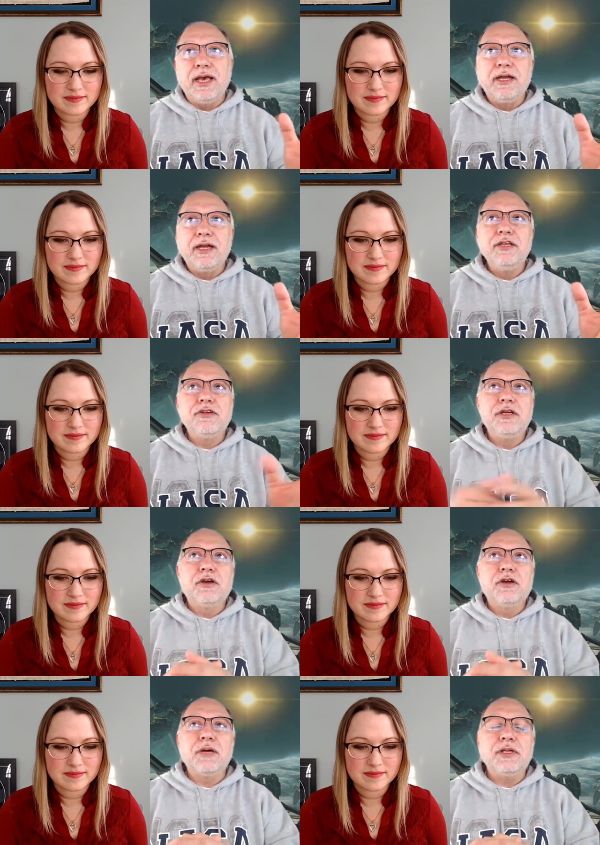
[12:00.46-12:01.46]
Speaker 1: I had an
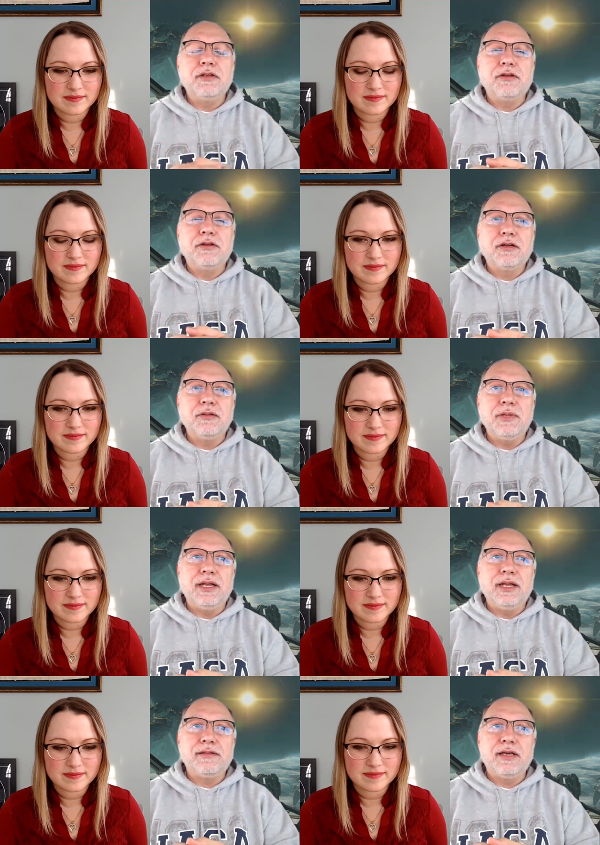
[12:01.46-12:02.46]
engineer coming to talk to
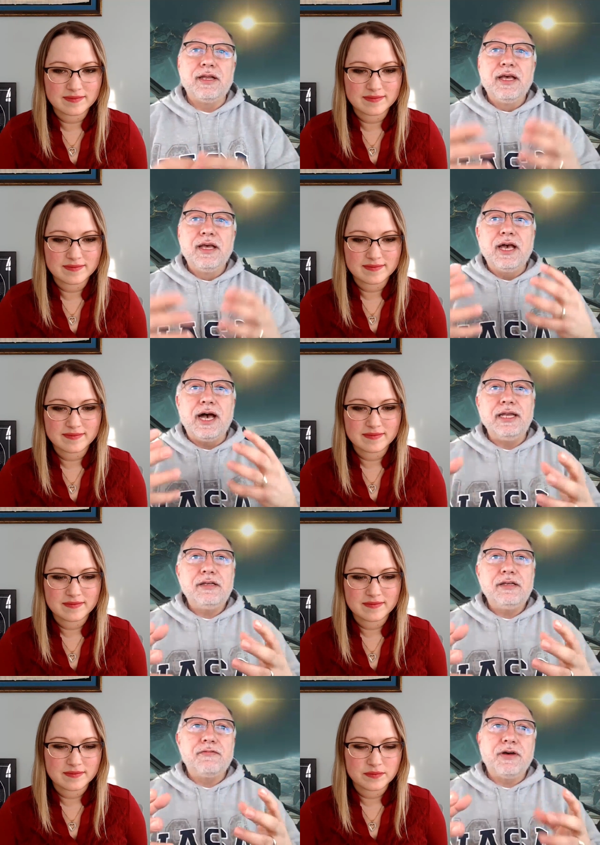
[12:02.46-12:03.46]
me, and they said, I
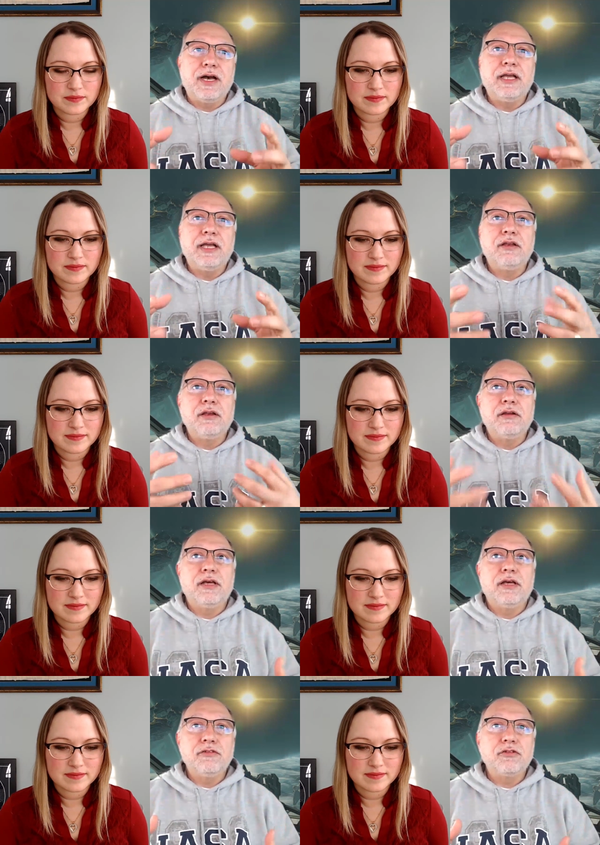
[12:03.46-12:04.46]
need to find
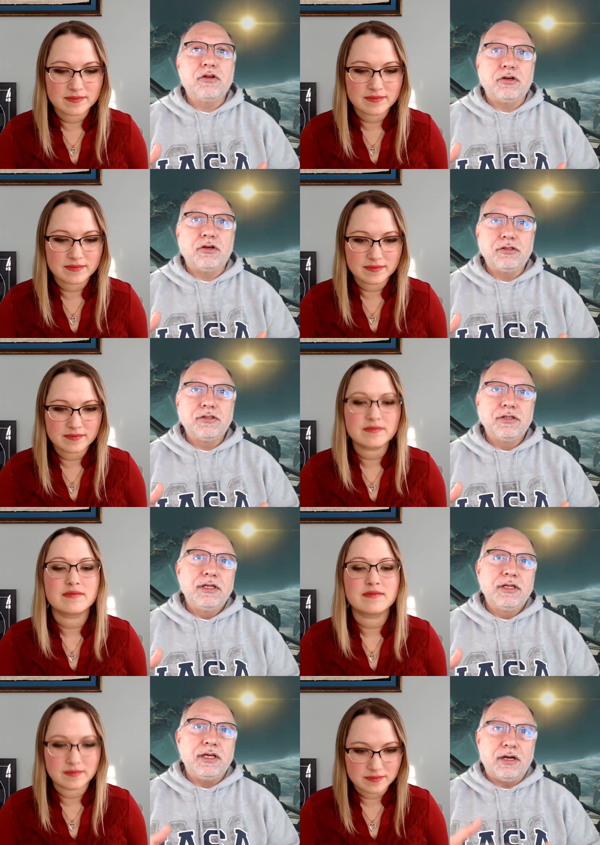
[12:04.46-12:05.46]
lessons learned
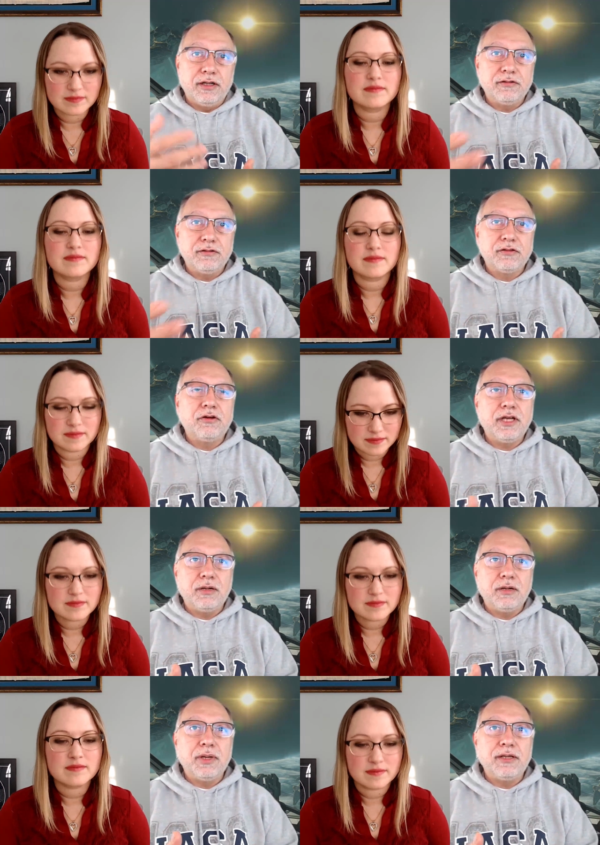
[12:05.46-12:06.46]
in our lessons learned
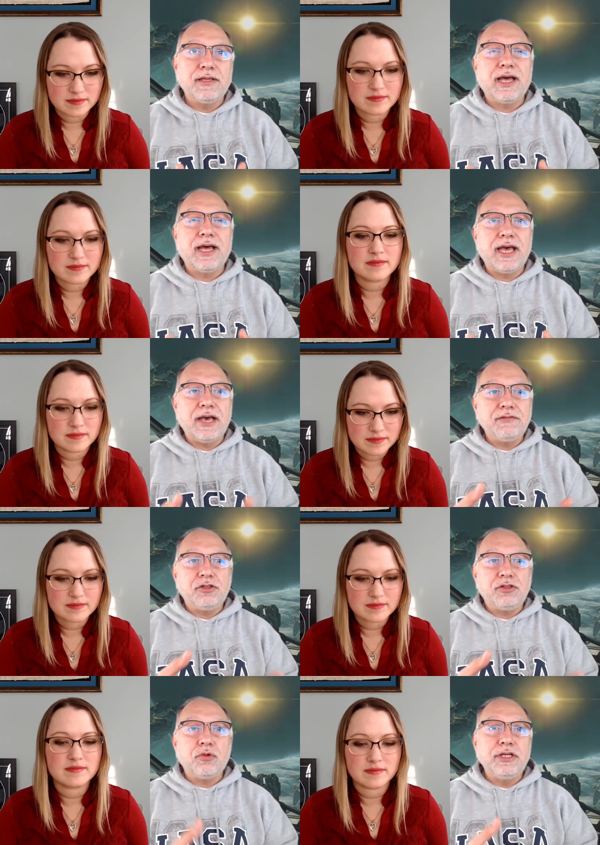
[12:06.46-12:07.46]
database, and I have
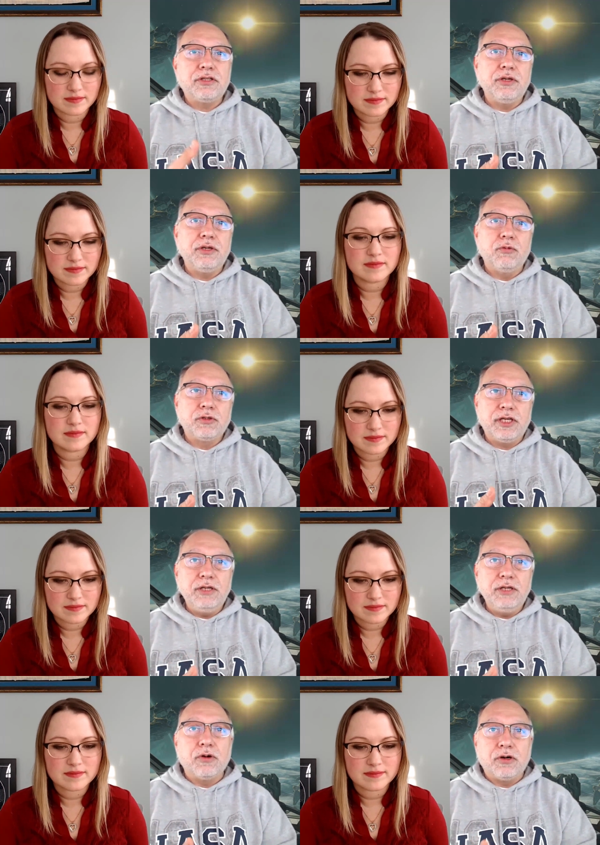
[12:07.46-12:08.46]
these 23
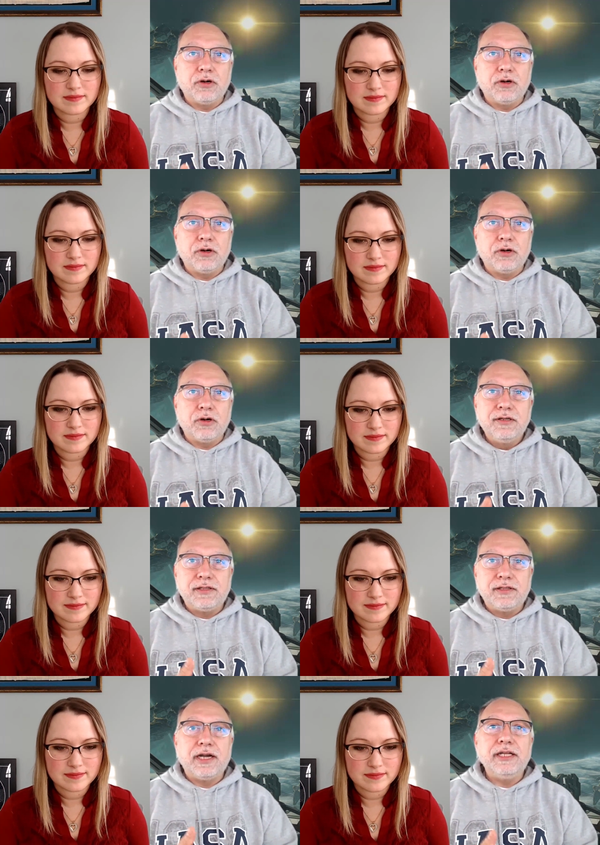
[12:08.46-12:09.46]
keywords
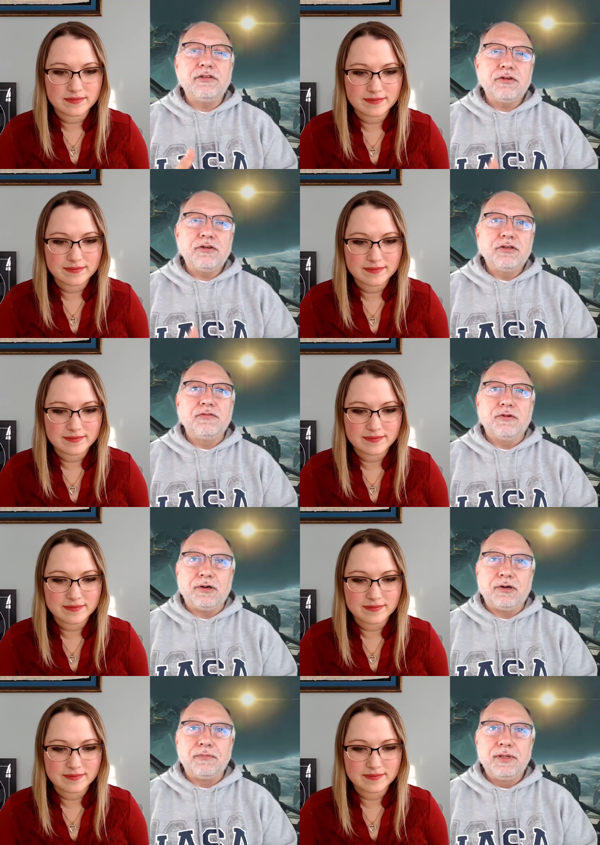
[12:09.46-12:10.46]
that I need to search
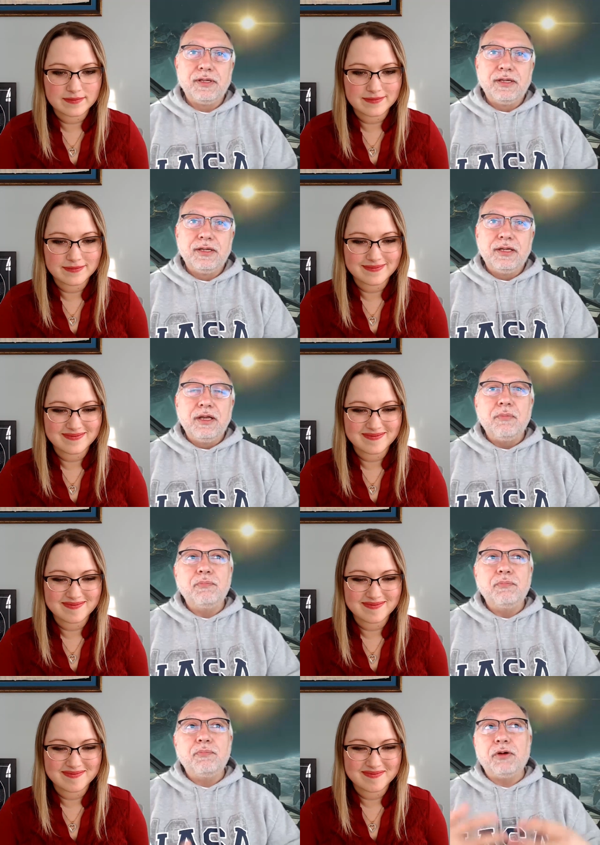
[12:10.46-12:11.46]
for.
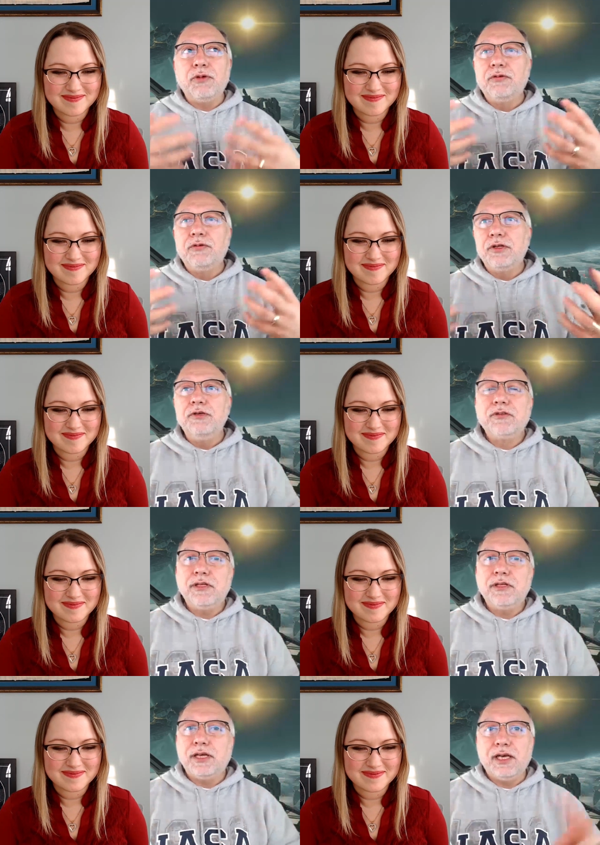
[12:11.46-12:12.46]
But we were
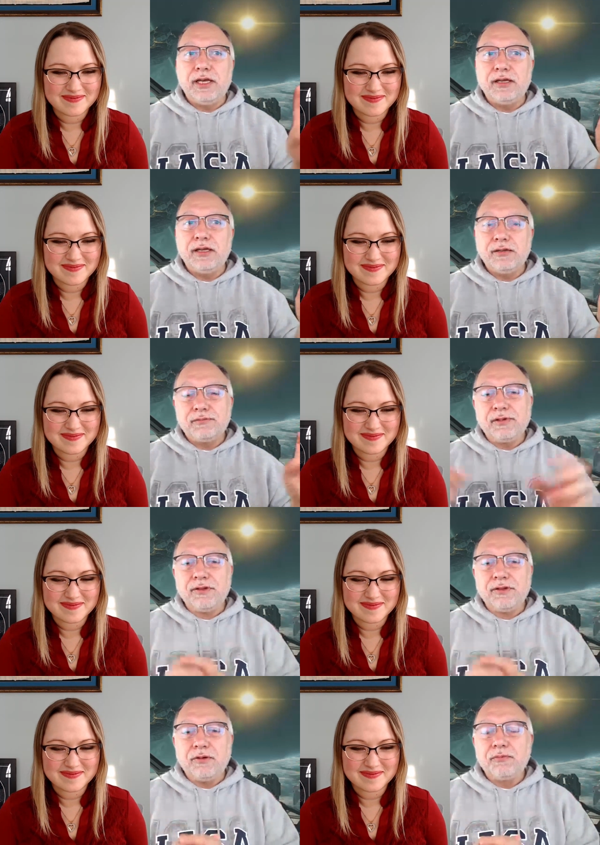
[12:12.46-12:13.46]
using a
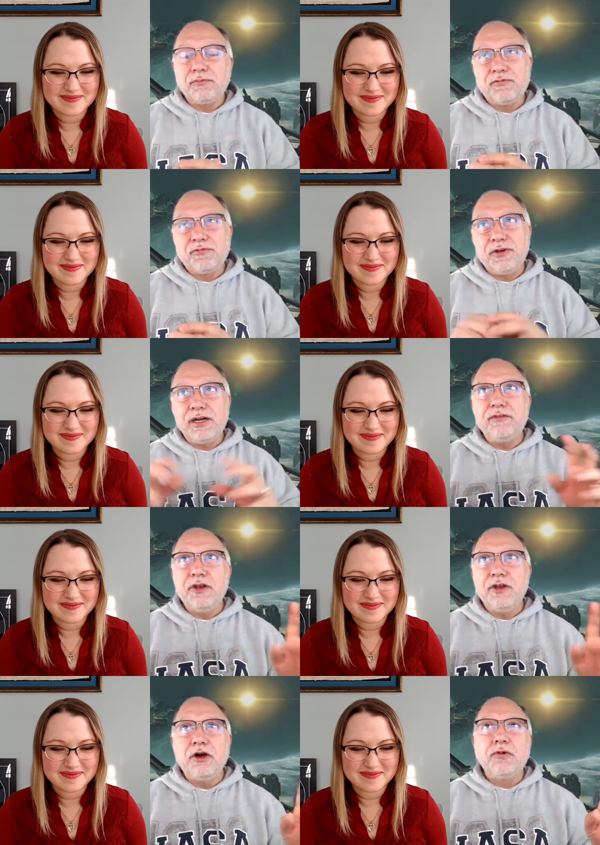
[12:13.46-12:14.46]
you know, fairly
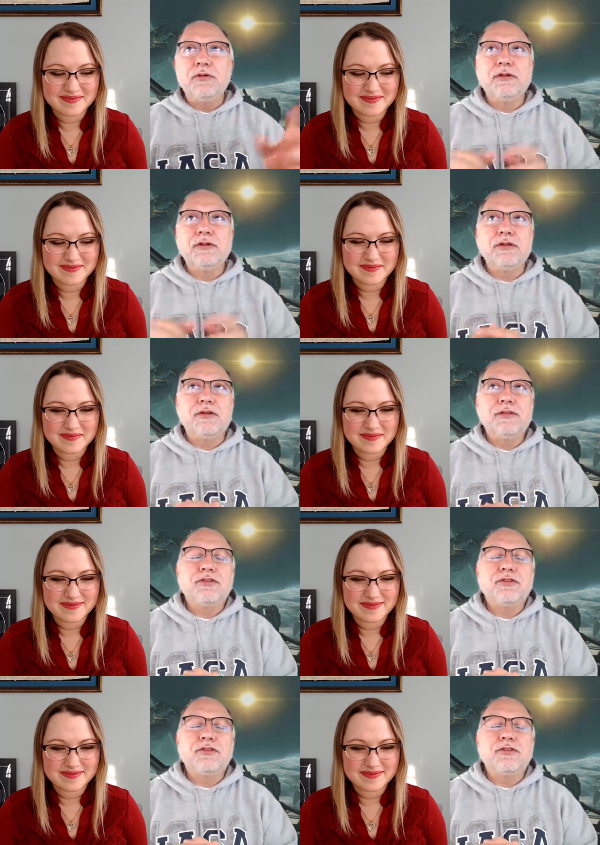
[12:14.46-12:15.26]
known